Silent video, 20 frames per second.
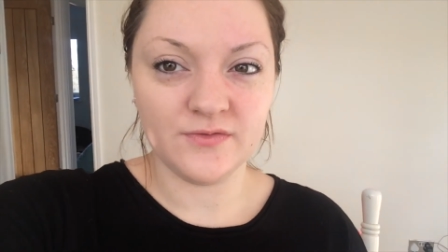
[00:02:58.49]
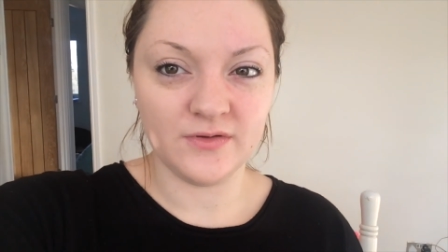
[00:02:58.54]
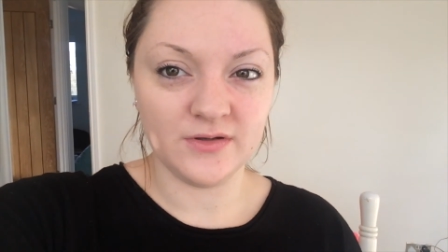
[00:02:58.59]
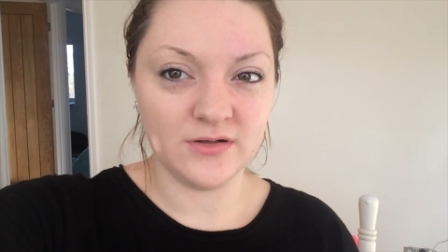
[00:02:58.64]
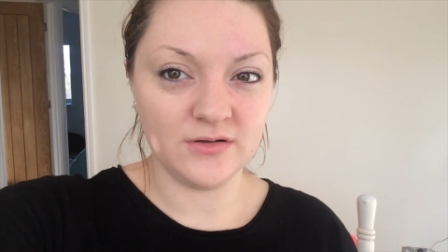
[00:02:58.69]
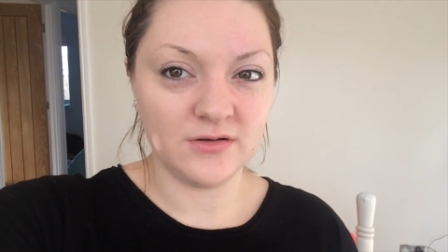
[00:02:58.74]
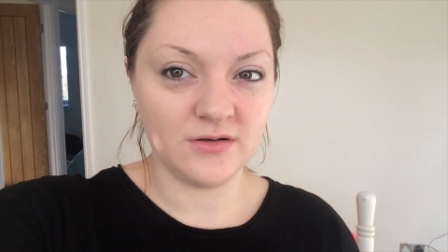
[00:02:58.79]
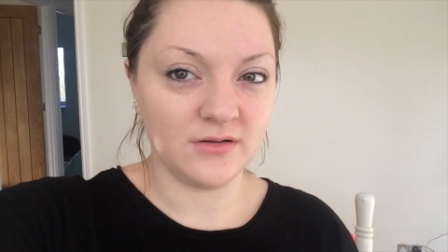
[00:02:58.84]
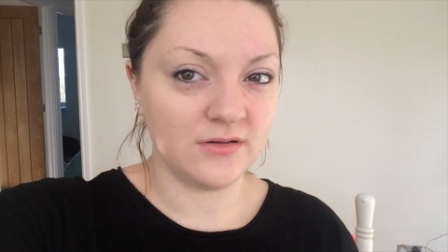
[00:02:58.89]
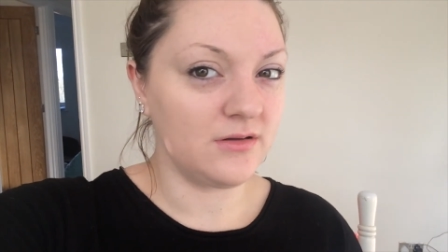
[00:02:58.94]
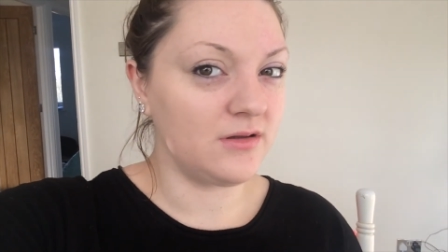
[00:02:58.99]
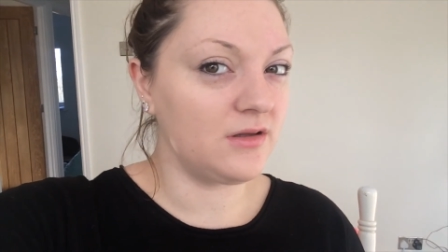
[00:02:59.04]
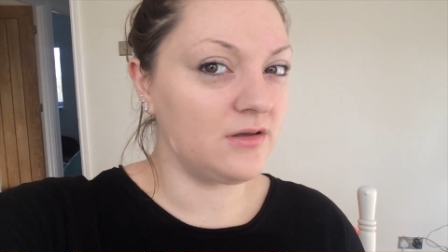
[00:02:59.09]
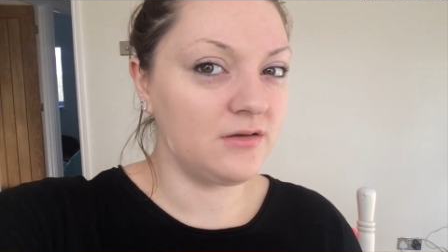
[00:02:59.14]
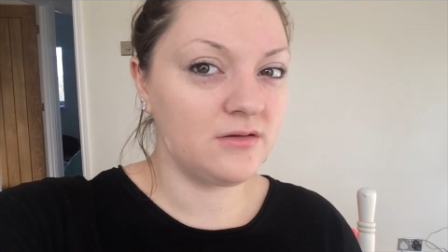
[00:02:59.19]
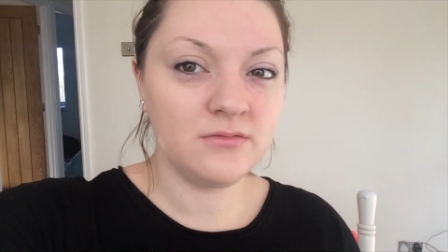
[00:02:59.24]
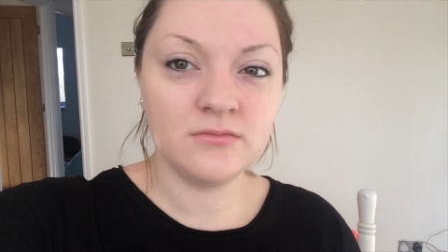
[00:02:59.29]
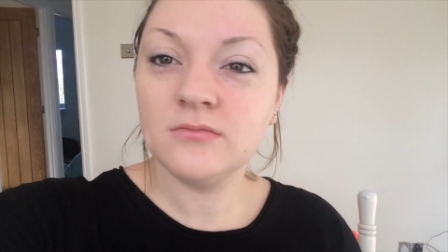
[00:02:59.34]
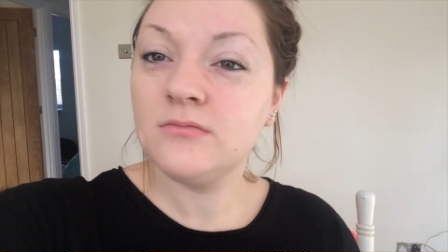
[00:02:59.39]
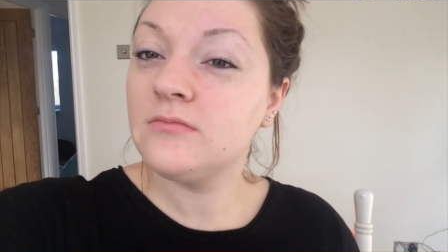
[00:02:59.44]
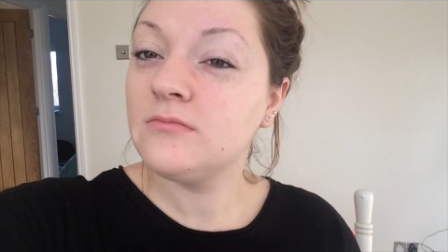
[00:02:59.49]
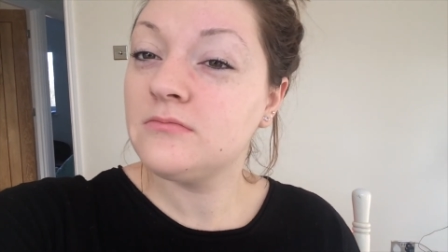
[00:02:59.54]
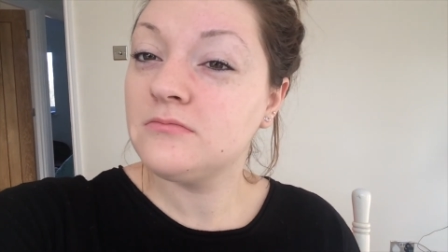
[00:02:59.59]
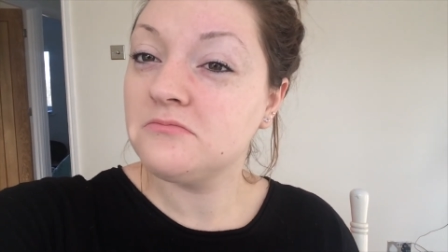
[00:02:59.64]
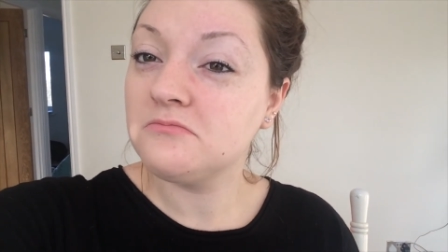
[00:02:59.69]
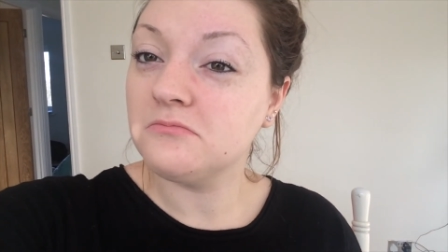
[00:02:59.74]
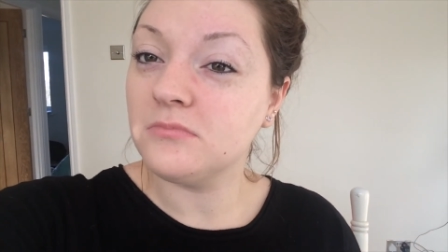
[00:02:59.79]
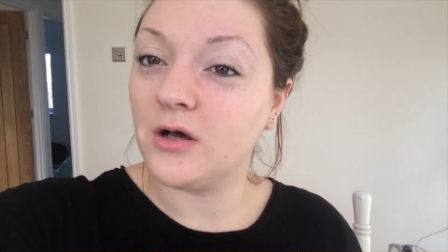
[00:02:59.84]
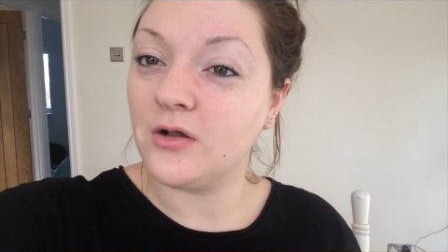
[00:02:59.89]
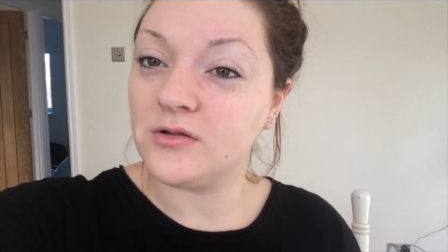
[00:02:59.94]
if you look at the
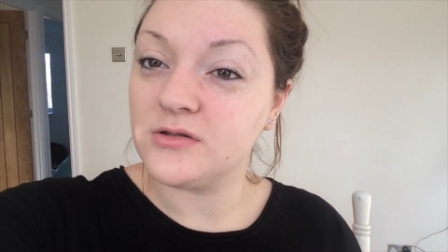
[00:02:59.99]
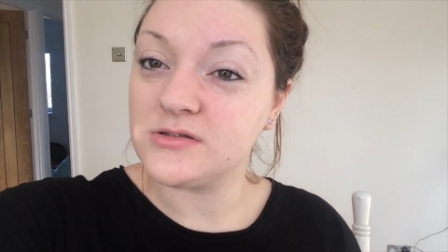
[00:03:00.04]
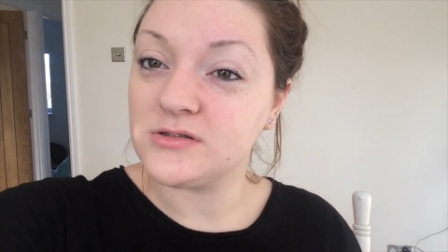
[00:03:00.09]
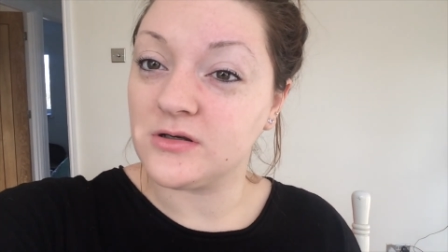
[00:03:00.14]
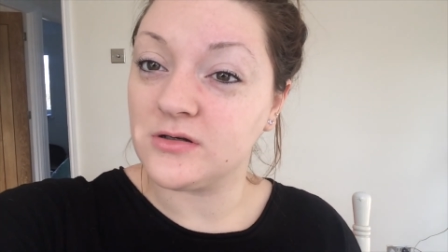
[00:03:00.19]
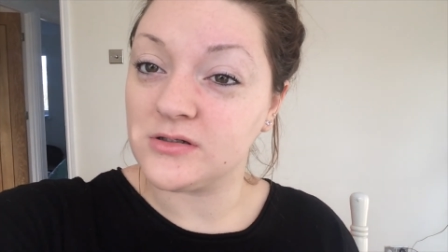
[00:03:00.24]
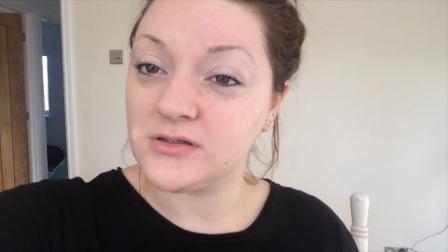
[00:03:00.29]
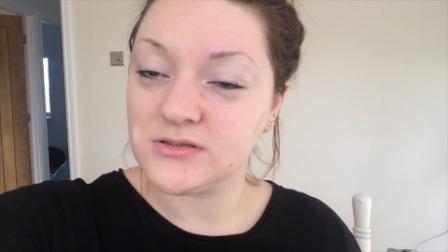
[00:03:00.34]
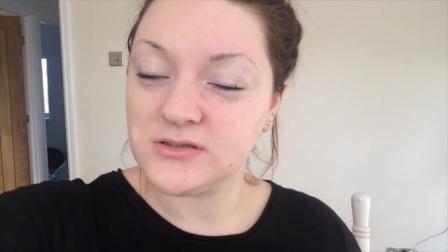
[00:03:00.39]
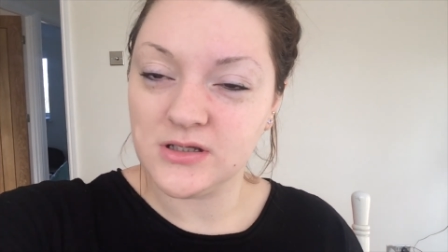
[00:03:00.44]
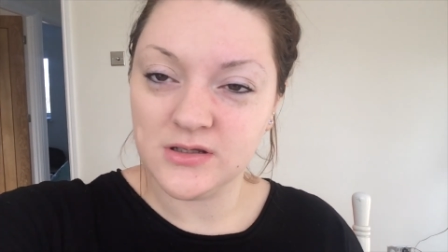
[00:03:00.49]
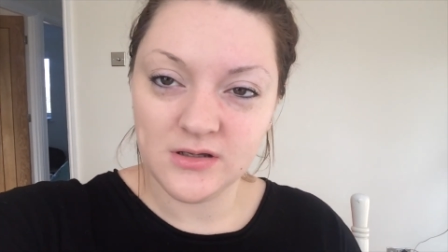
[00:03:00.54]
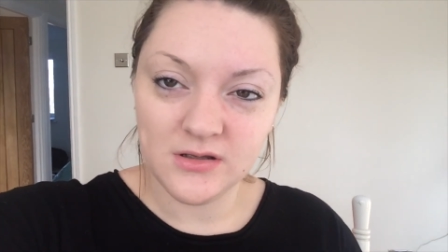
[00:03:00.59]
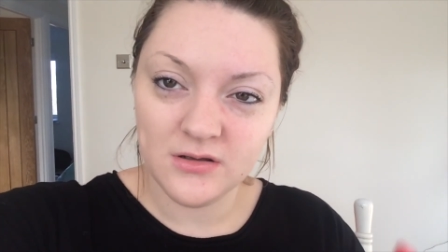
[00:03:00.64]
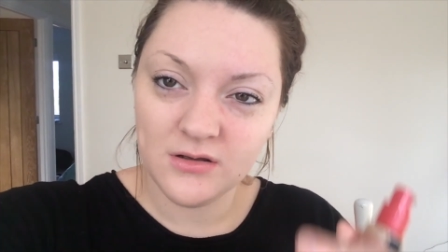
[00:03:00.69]
both sides.